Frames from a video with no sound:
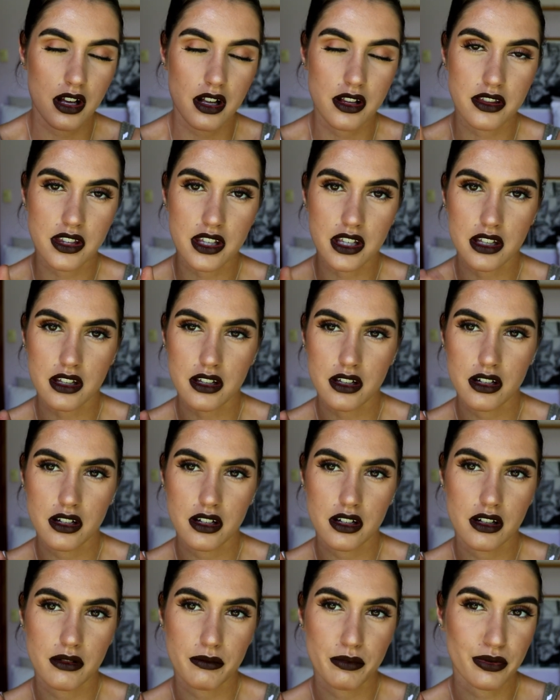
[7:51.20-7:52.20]
the
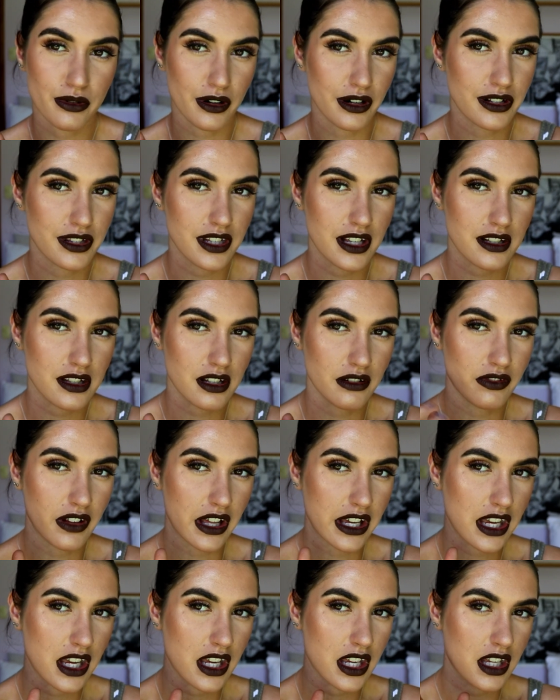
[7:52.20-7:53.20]
process of
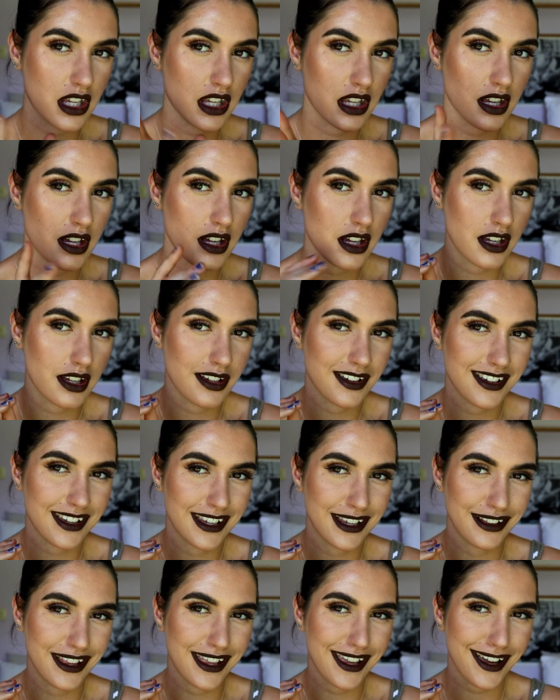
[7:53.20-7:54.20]
like
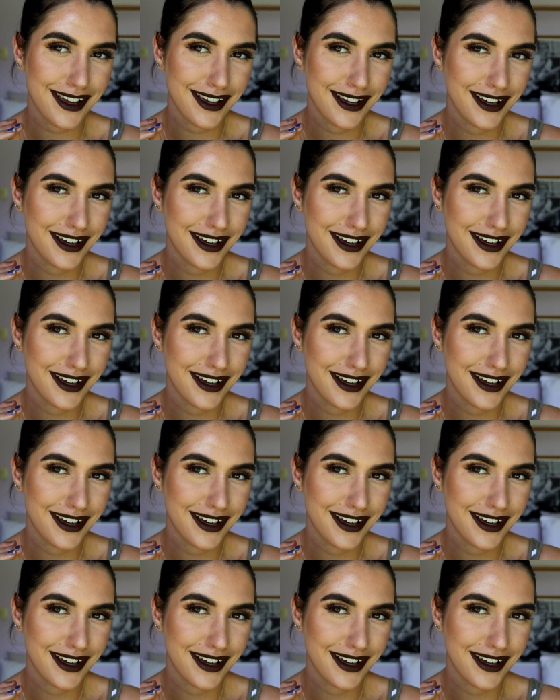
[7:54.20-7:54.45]
healing.